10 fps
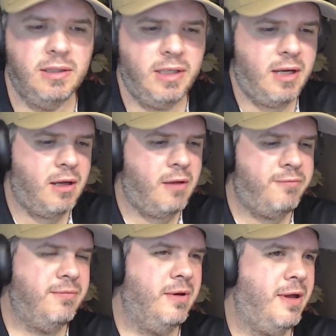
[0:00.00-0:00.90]
Yeah,
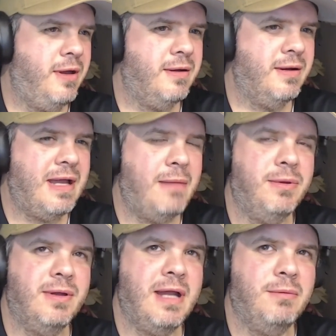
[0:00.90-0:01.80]
a
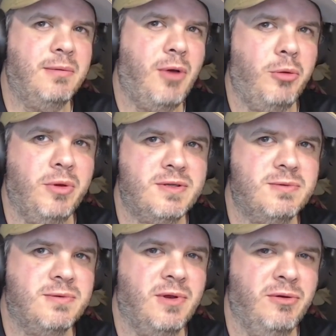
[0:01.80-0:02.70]
couple of
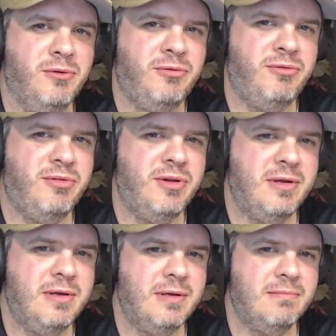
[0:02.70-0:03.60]
moments of
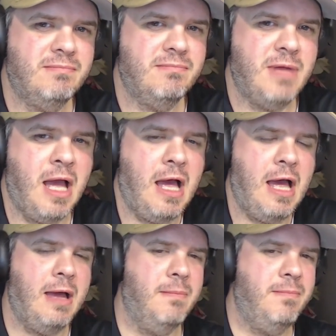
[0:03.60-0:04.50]

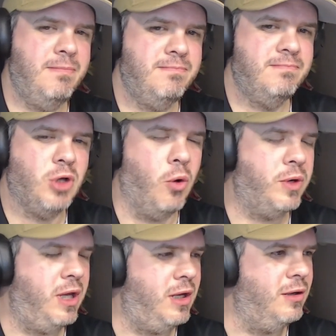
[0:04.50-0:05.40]

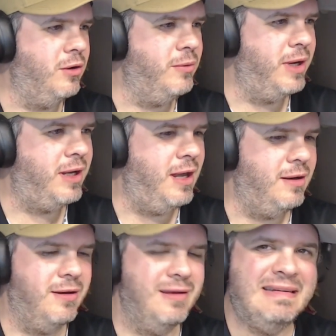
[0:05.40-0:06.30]
goal kicking on the
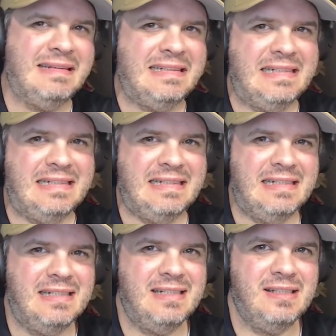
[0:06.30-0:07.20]
weekend.
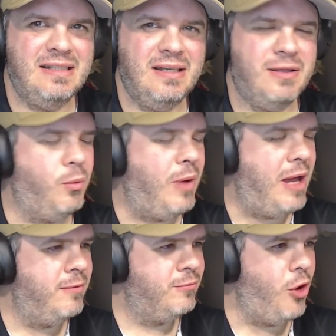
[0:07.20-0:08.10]
The
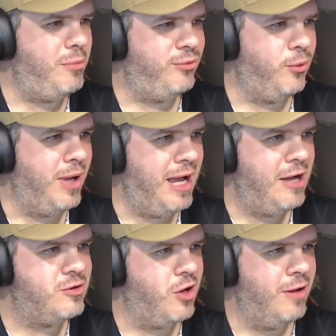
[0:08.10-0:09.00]
one right before
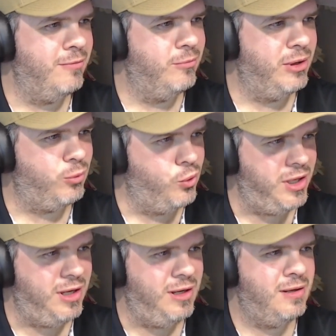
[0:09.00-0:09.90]
halftime with
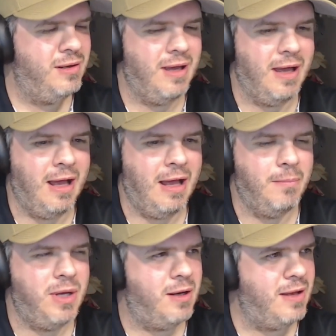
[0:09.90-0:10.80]
Woody,
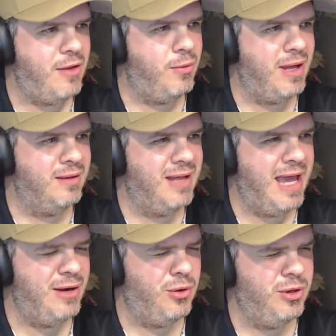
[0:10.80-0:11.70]
yet another one
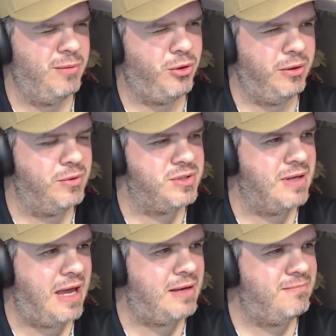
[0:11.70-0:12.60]
later on that probably
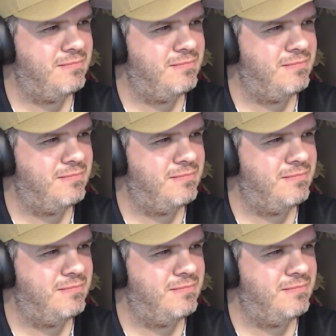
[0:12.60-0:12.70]
wasn't